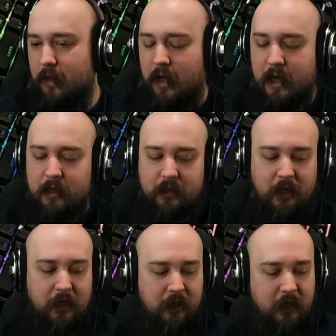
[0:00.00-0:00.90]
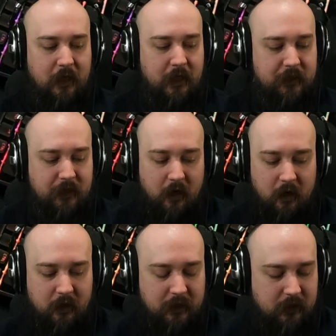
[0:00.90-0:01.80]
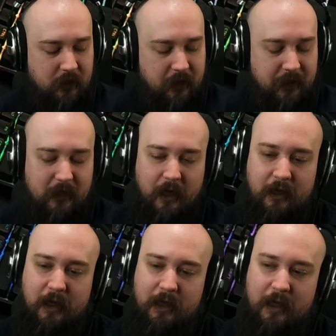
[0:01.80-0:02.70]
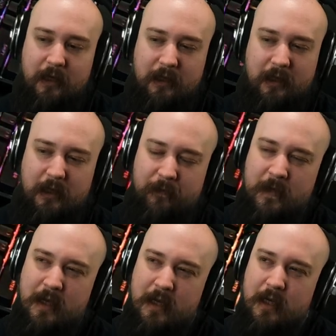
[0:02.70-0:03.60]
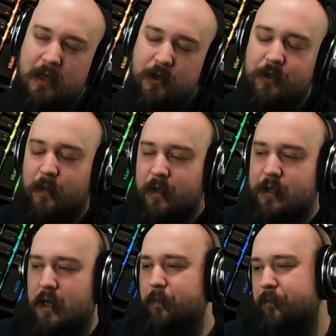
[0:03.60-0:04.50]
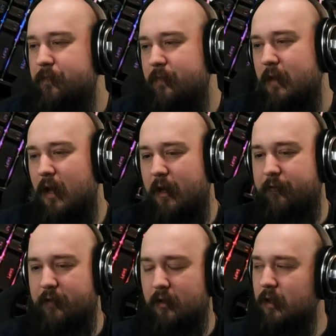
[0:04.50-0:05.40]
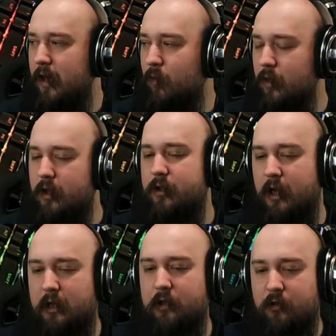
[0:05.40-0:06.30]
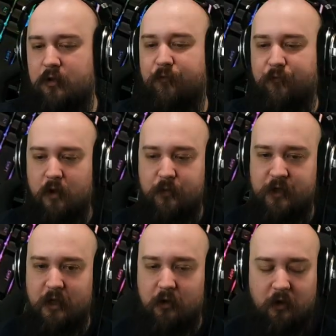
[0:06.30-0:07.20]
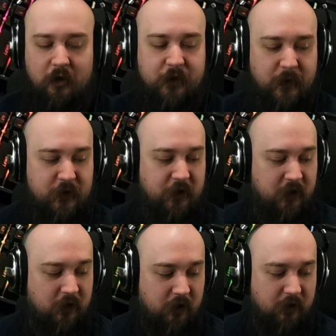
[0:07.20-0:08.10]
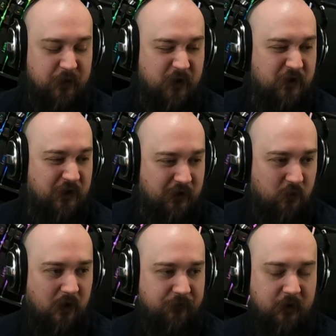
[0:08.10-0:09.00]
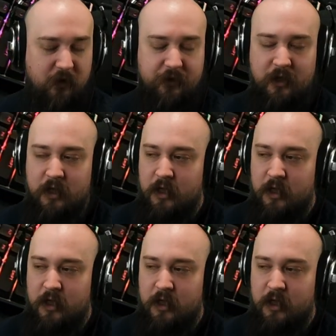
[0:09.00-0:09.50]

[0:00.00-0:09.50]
it's hard. I think to some extent, I feel like when you dilute to 40% alcohol, especially in a younger expression like 12 years,